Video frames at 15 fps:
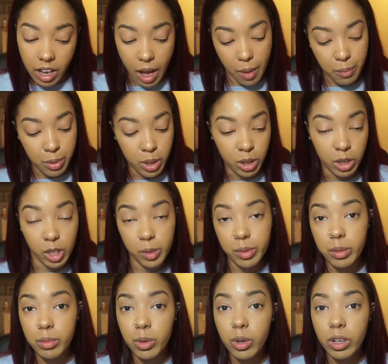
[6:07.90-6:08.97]
I put a little
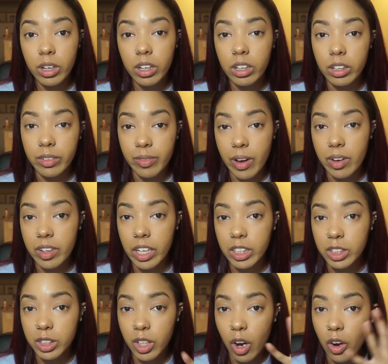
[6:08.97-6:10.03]
bit more
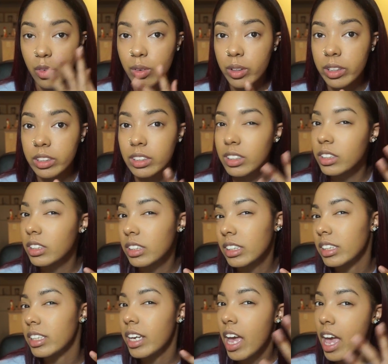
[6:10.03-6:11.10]
foundation over it just
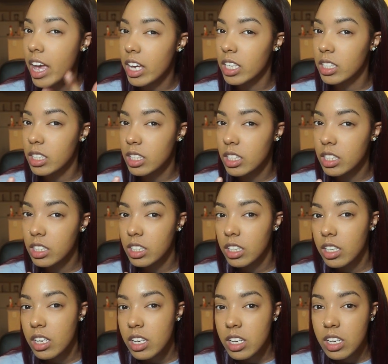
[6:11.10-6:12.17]
in case
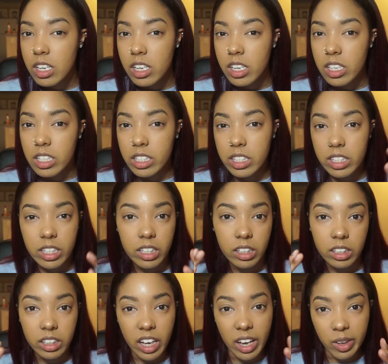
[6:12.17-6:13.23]
it's
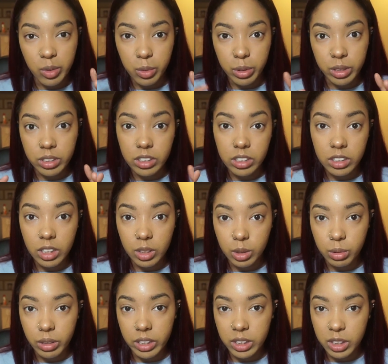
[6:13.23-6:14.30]
any kind of weird
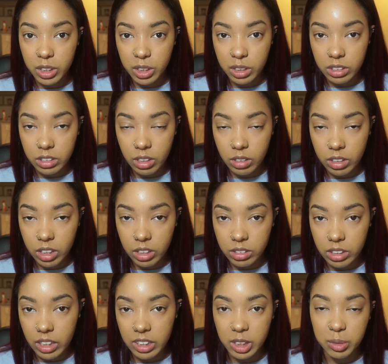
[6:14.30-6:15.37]
discoloration still going on.
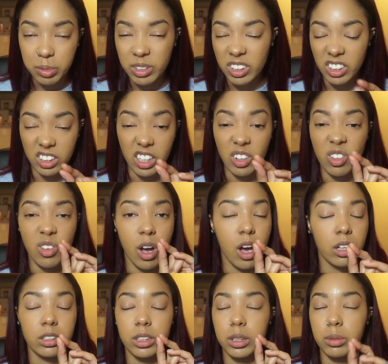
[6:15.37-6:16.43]
So I just put just
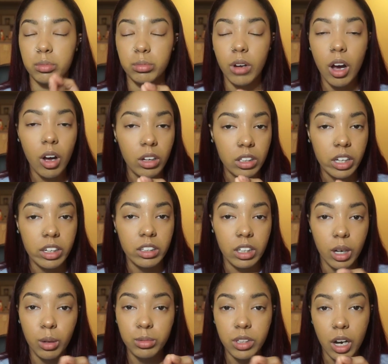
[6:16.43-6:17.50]
a small layer,
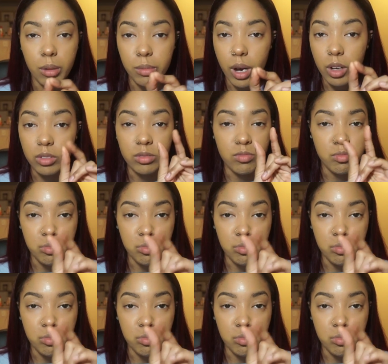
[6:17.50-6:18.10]
like I'm talking about